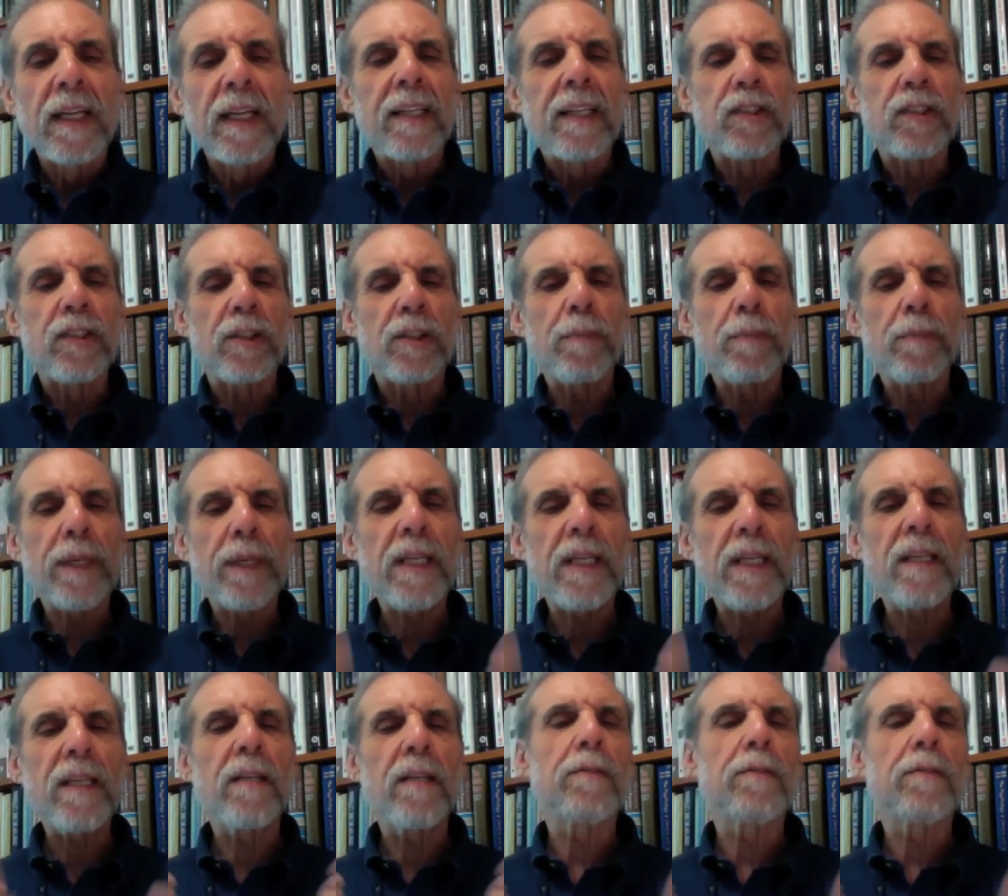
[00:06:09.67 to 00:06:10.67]
is the
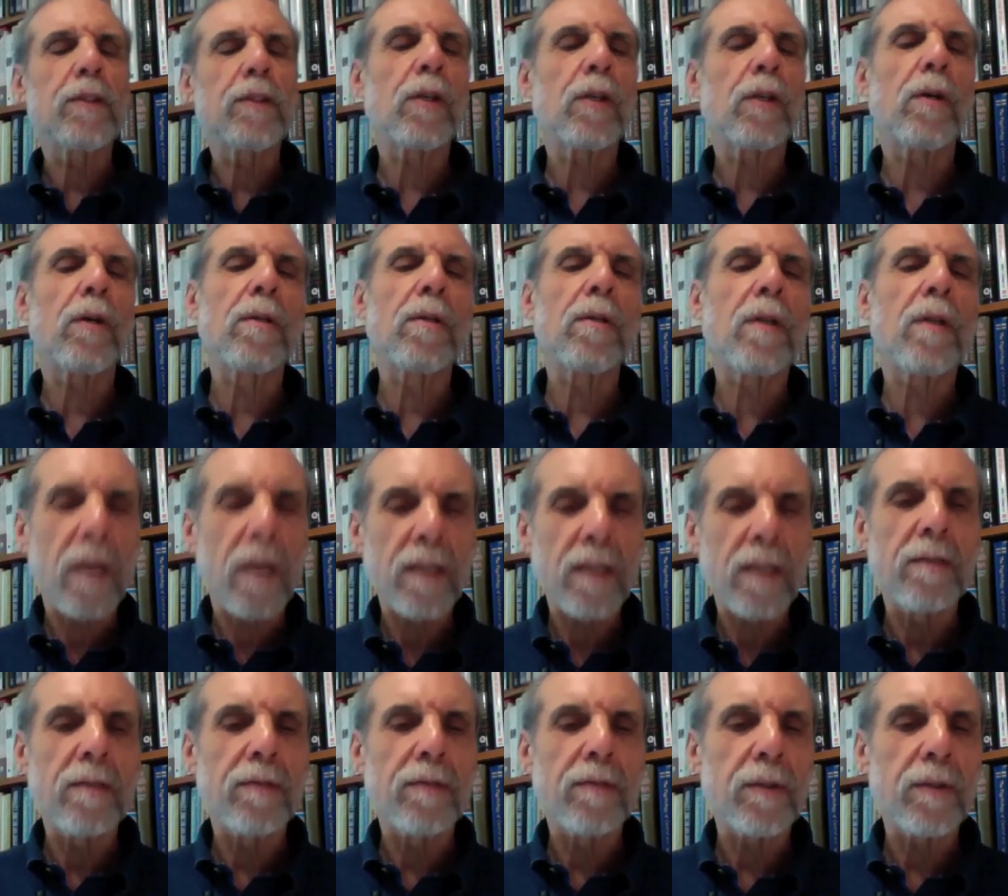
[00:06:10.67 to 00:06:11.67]
beginning of what's called
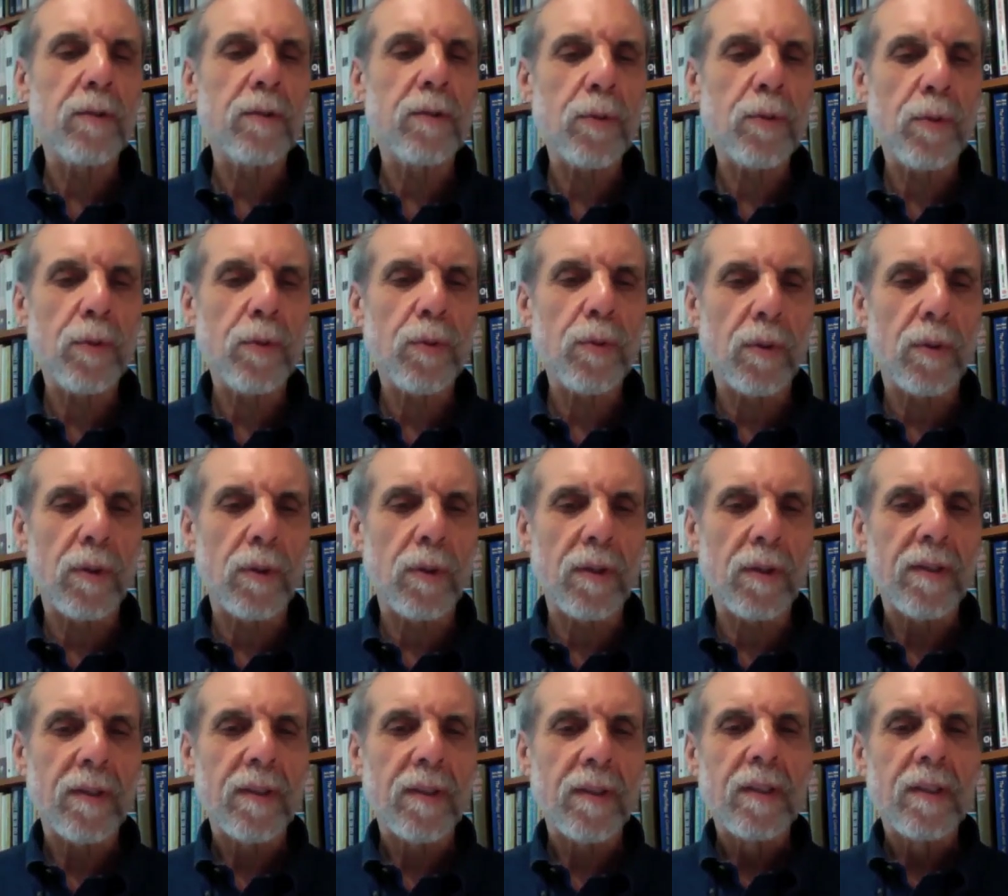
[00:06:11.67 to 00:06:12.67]
cognitive
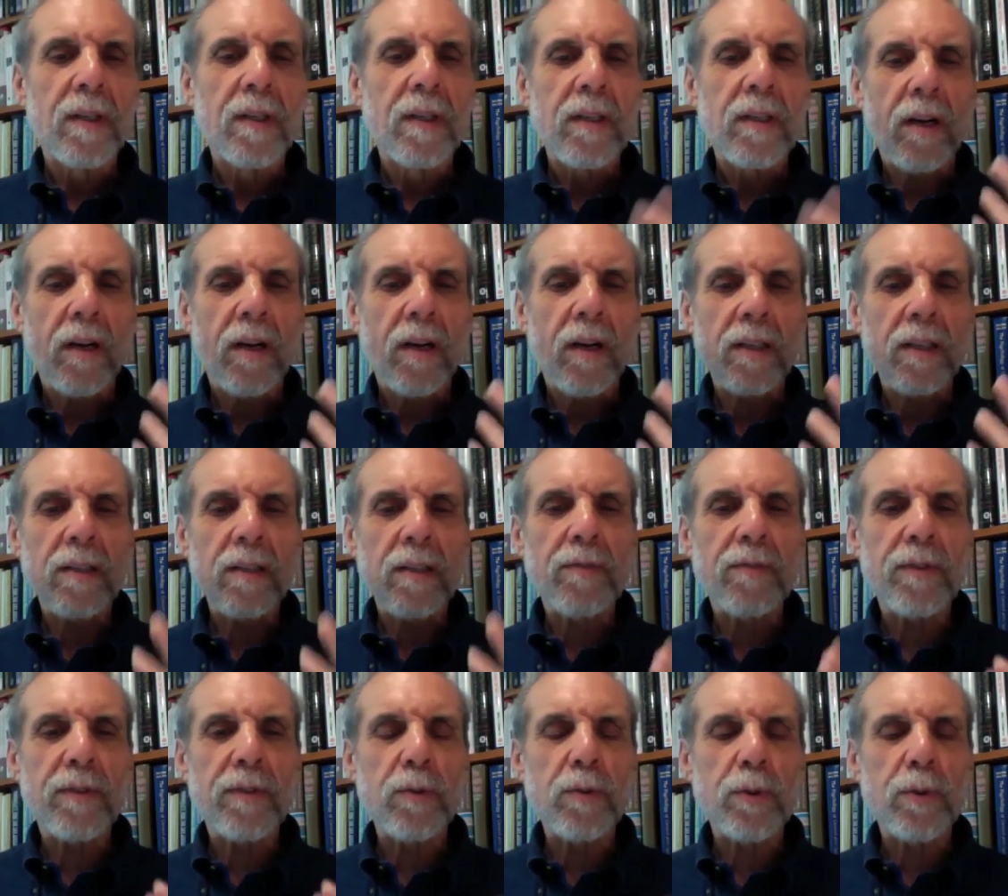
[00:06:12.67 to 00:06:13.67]
control. Cognitive
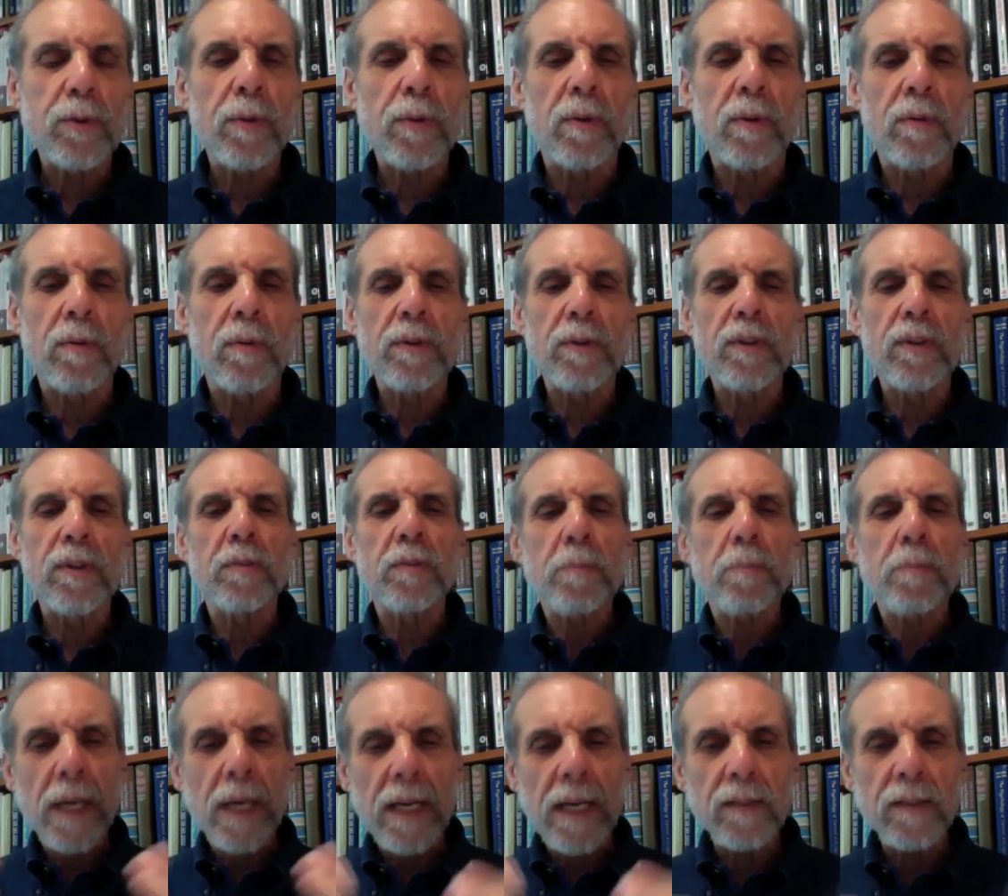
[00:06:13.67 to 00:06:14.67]
control, which is
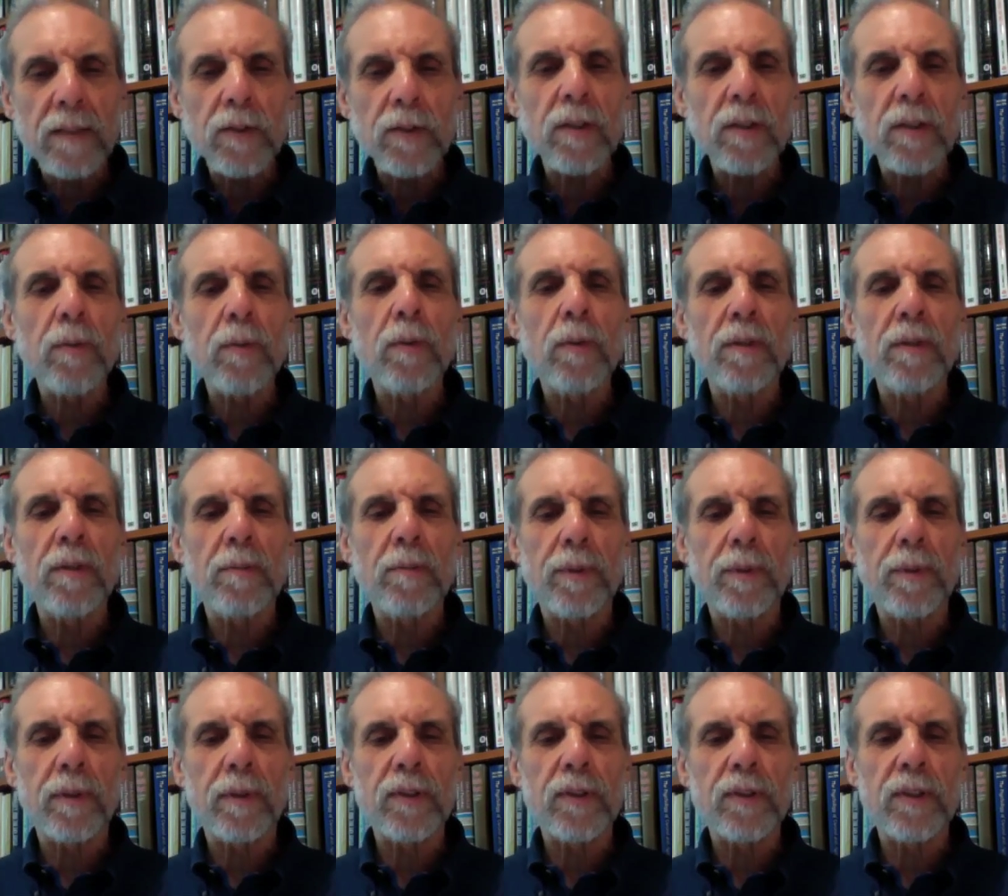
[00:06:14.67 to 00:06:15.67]
managing your own
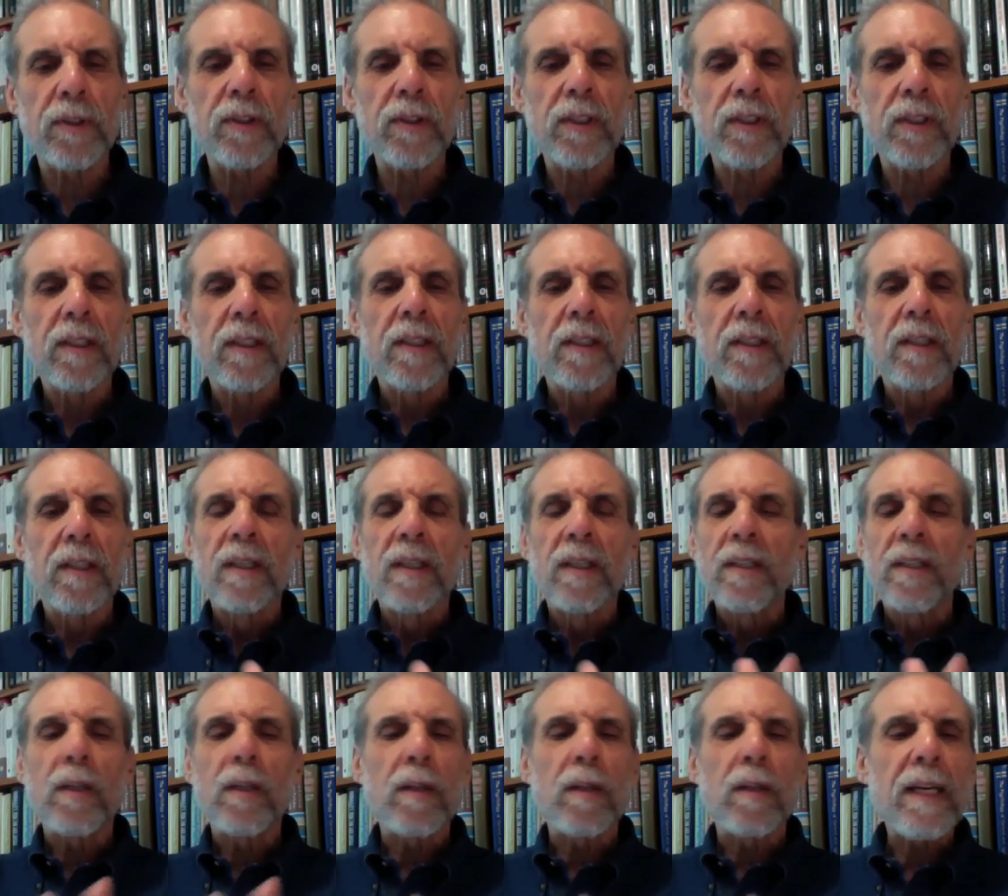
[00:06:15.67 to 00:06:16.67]
impulses,
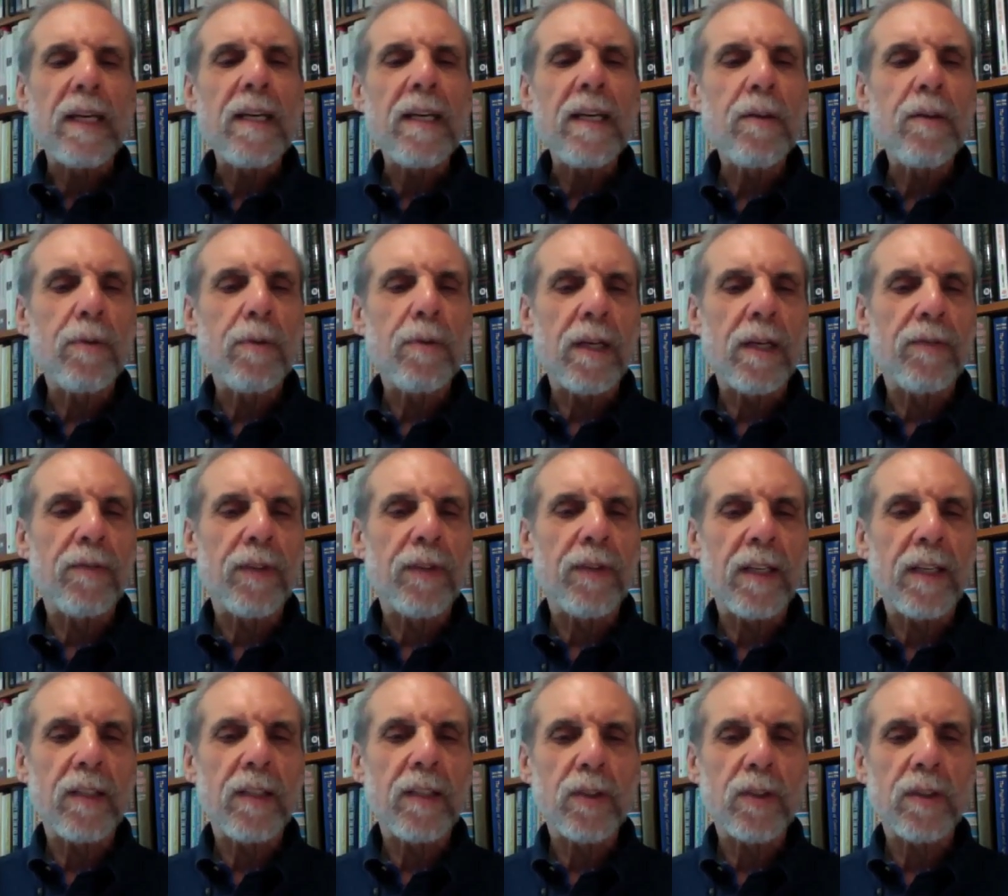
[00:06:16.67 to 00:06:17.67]
delaying
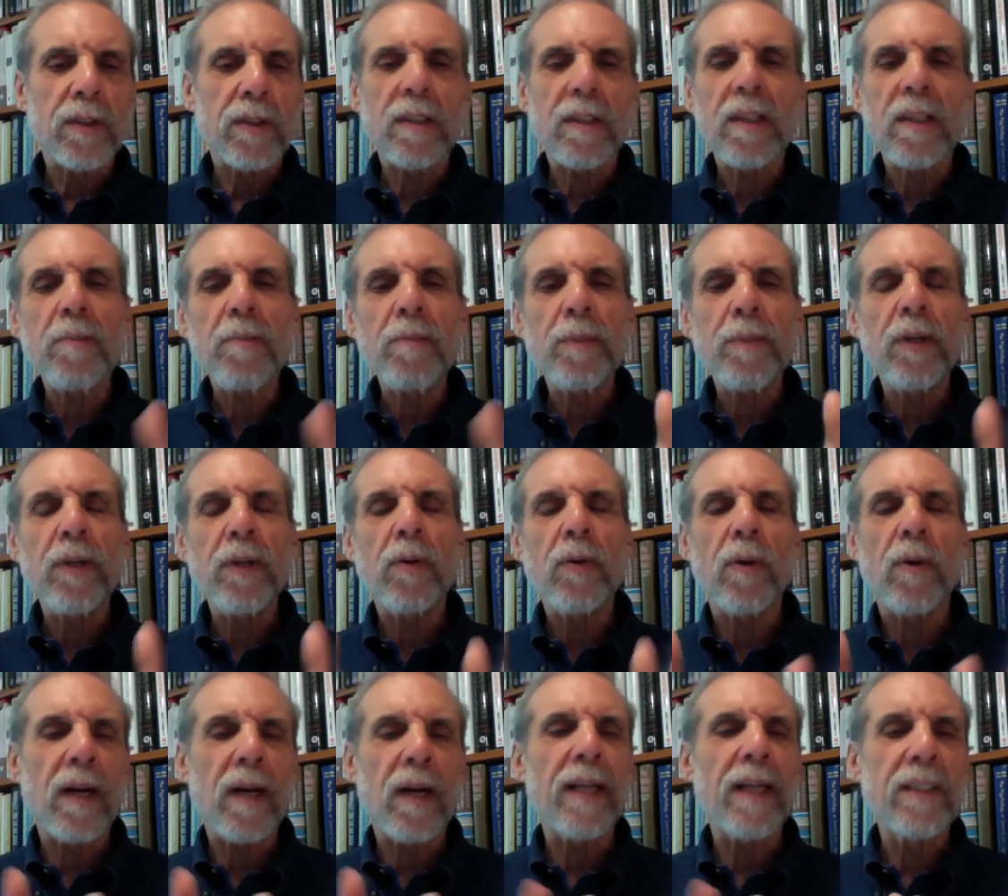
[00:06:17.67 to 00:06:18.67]
gratification, and keeping
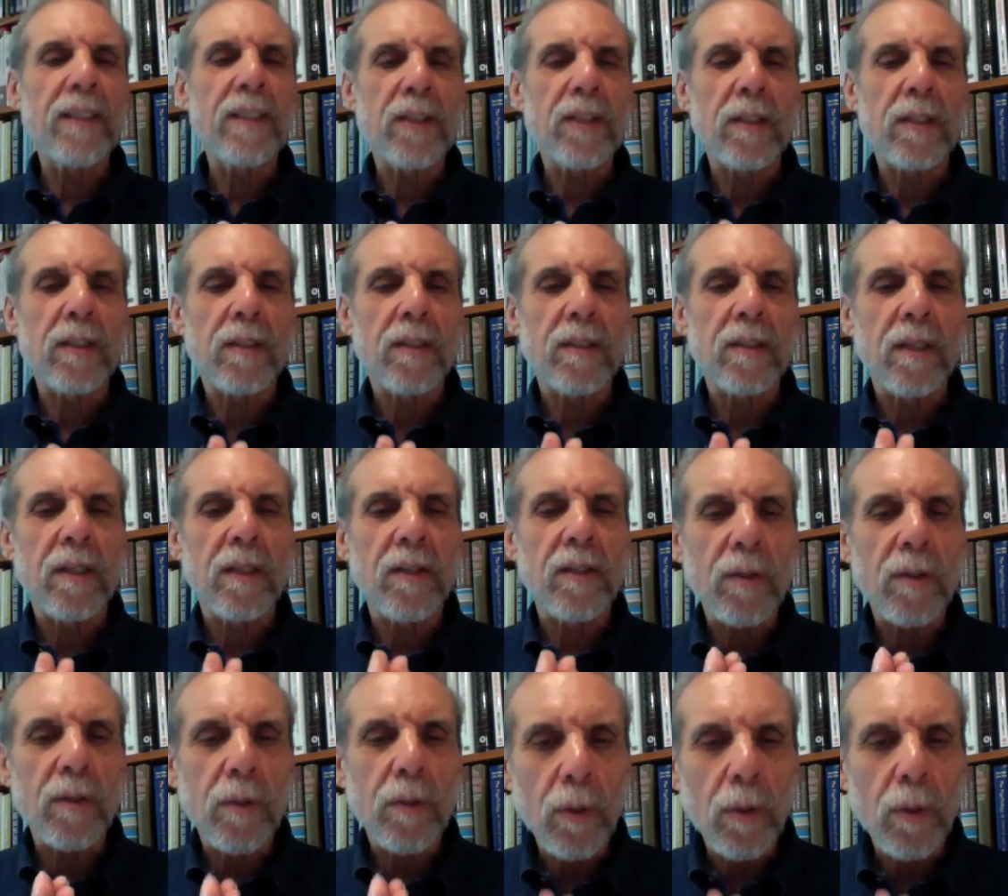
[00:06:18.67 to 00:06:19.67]
your eyes on,
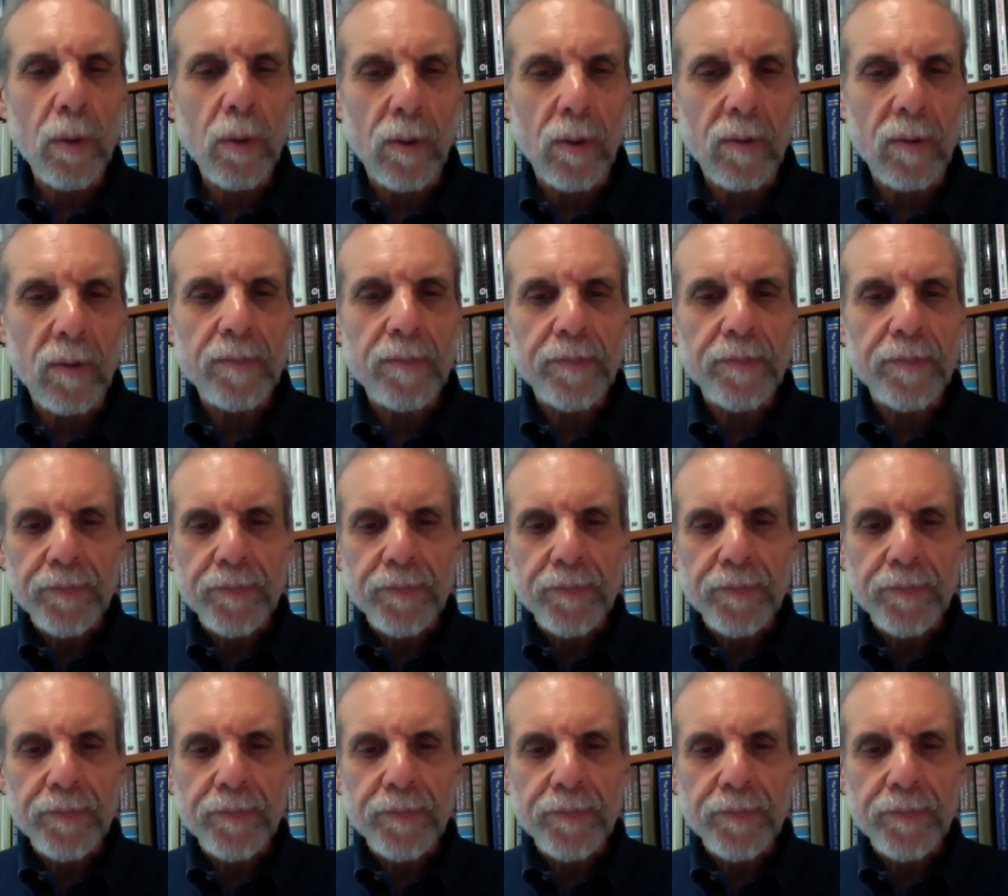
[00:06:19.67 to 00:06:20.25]
on the goal,